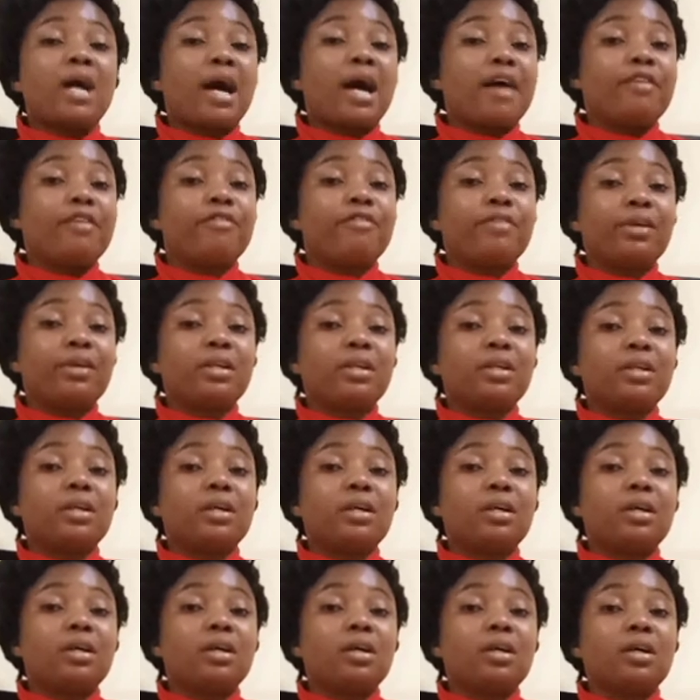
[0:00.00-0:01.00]
have it
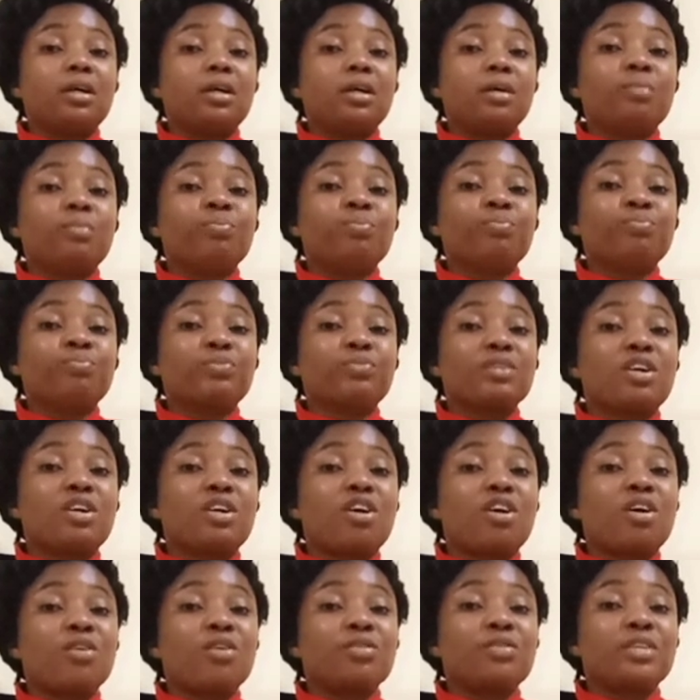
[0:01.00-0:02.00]

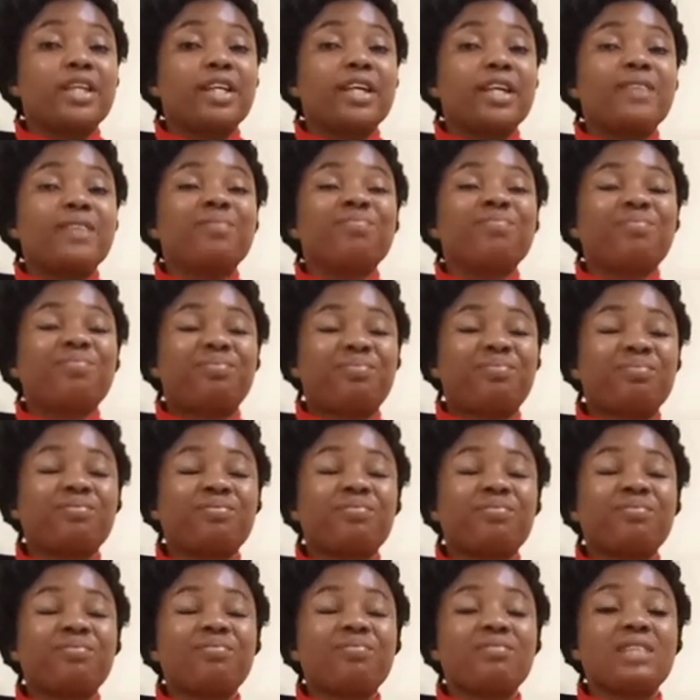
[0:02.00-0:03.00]
all there.
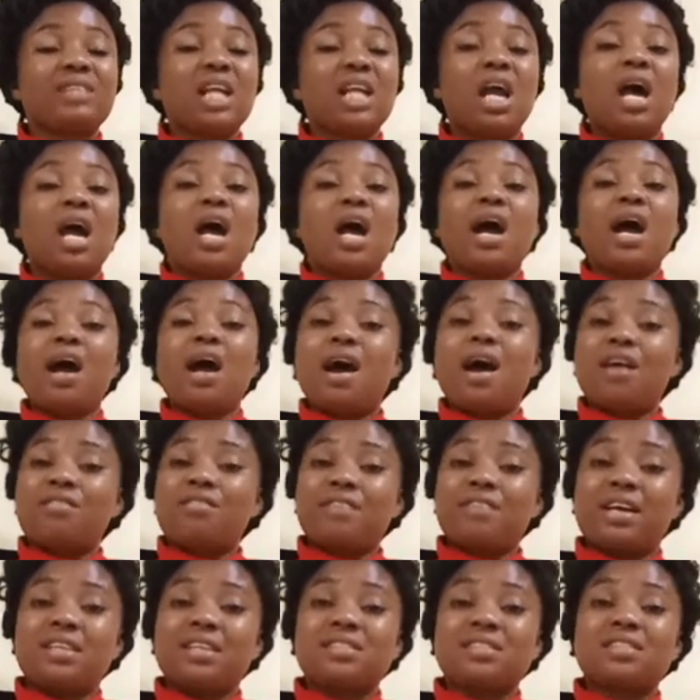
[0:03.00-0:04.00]

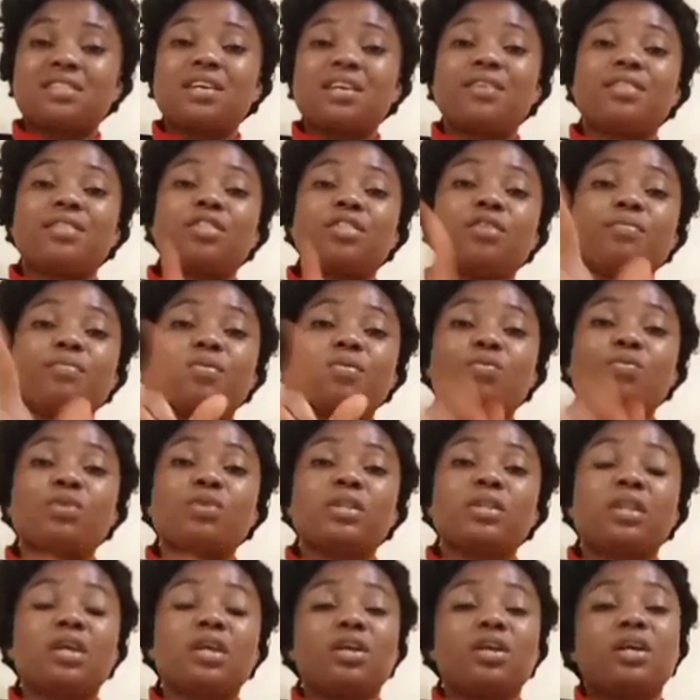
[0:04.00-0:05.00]
Alright, so number one
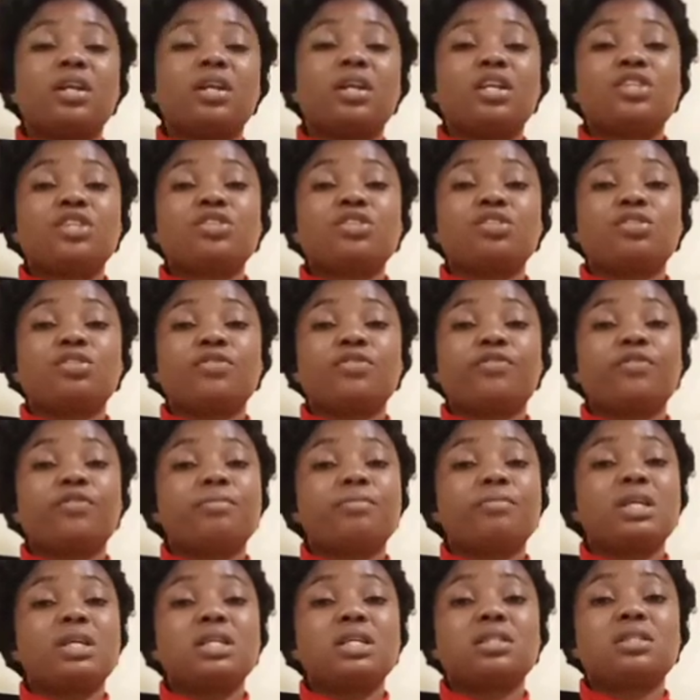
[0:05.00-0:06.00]
thing you need to do for
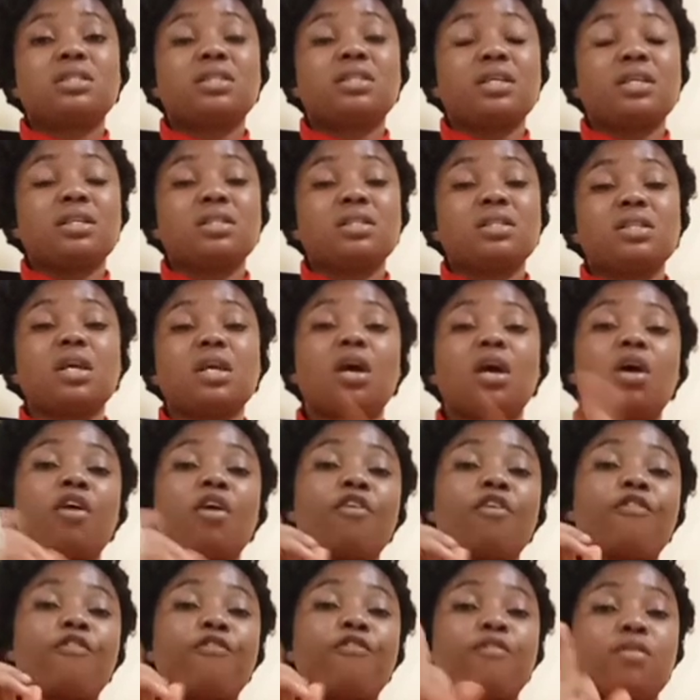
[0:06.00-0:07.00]
me is this.
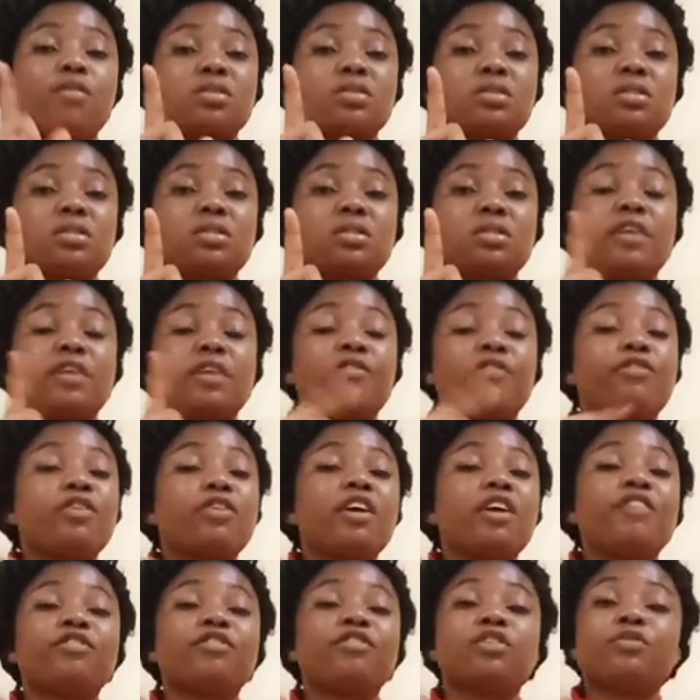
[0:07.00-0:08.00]
First, if you
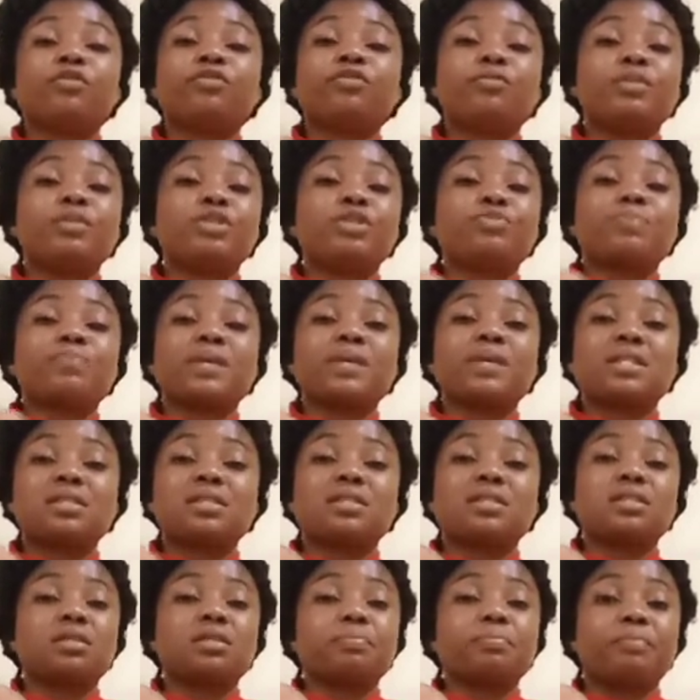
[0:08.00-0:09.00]
have not been
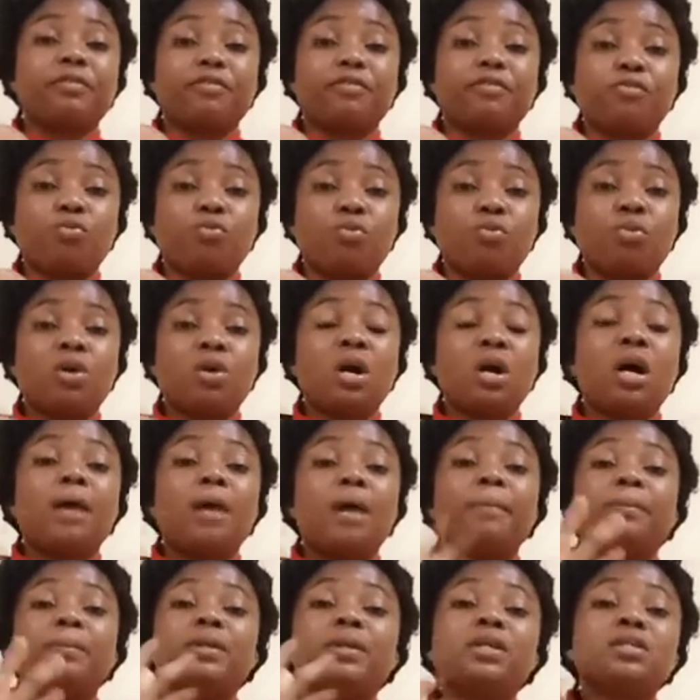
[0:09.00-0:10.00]
practicing before,
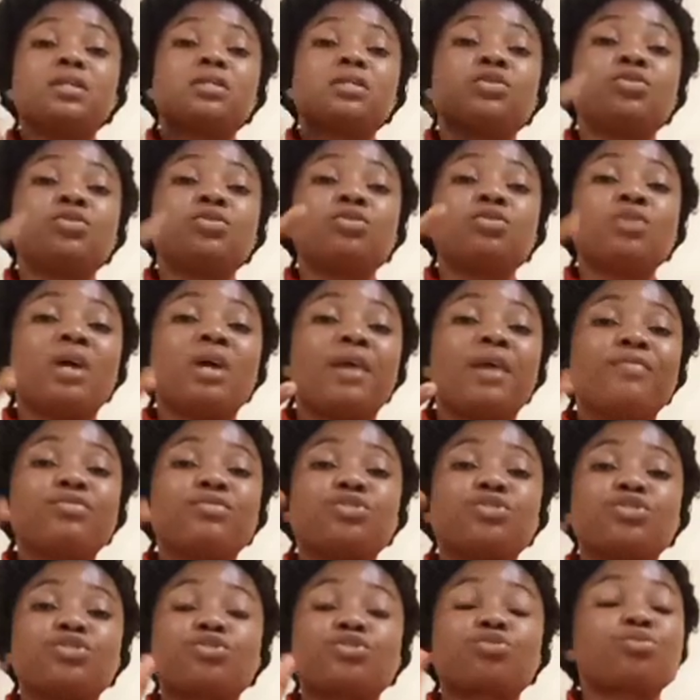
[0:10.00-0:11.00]
please, you have to
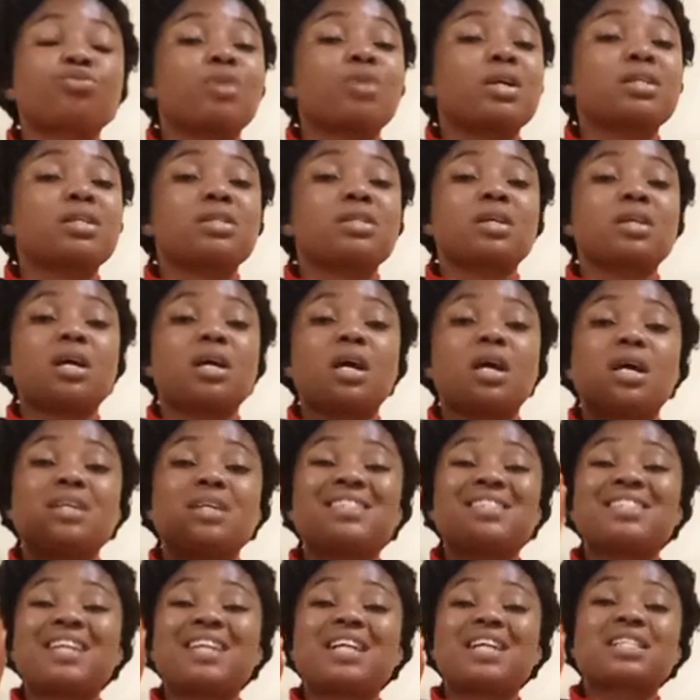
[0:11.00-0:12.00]

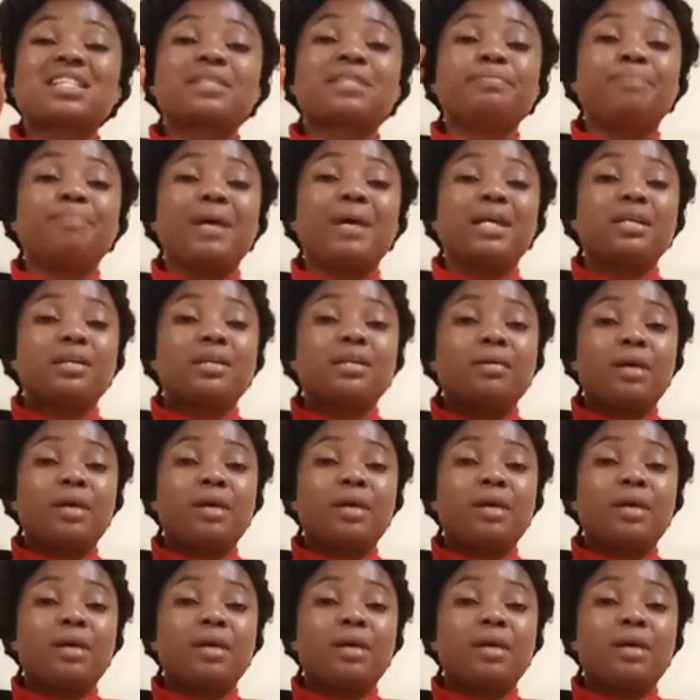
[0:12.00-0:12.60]
start by